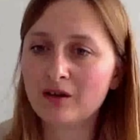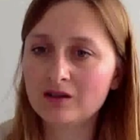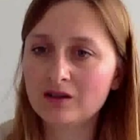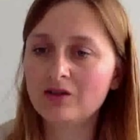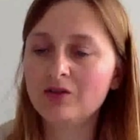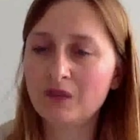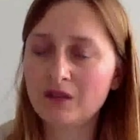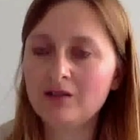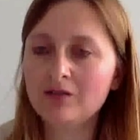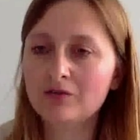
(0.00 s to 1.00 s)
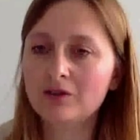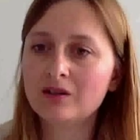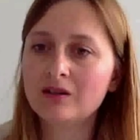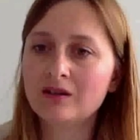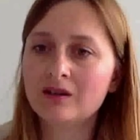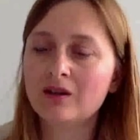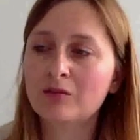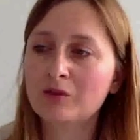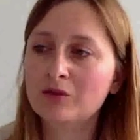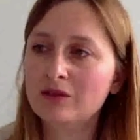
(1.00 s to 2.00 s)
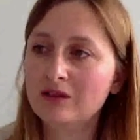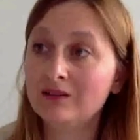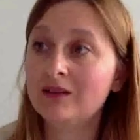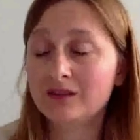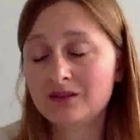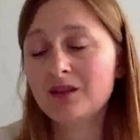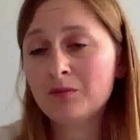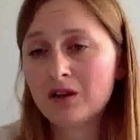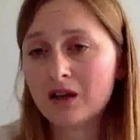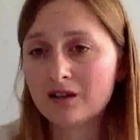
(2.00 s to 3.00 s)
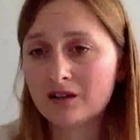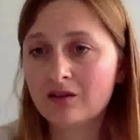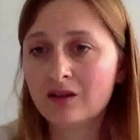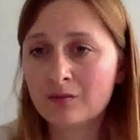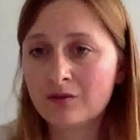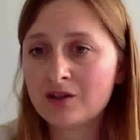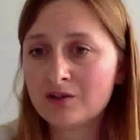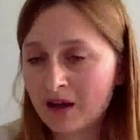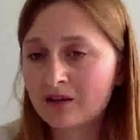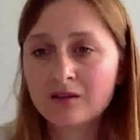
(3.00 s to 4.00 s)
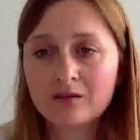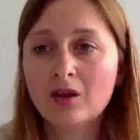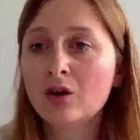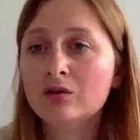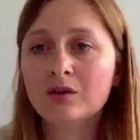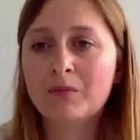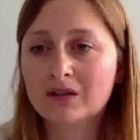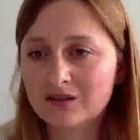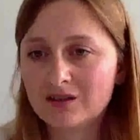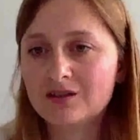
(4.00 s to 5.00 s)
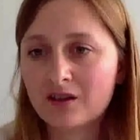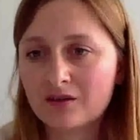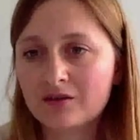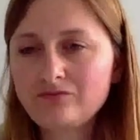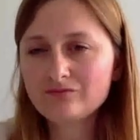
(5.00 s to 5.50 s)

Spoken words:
content to many different communities and stimulate and collaborate and make them known amongst each other.